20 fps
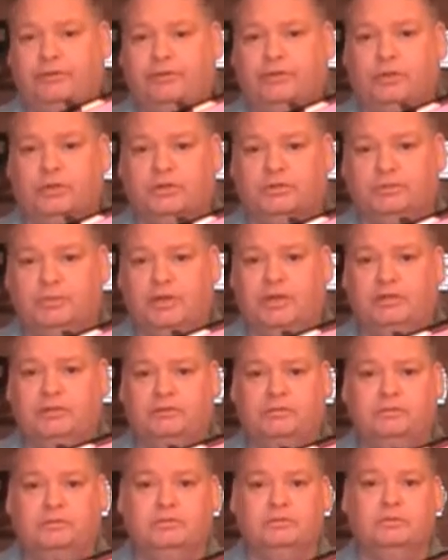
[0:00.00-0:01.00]
Of course,
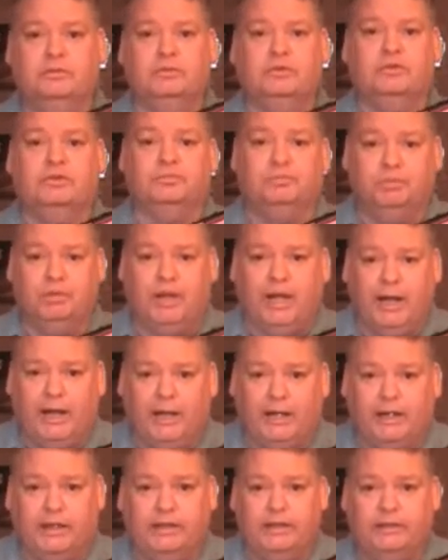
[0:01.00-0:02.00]
mine was
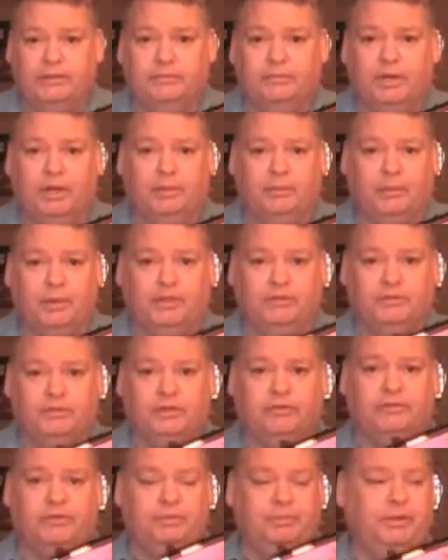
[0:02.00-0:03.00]
black. I didn't buy
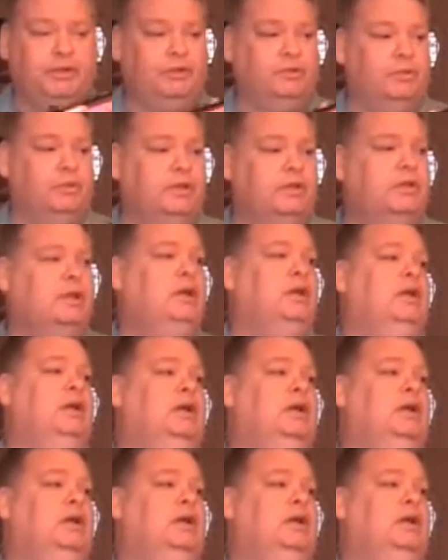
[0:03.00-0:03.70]
myself the pink one.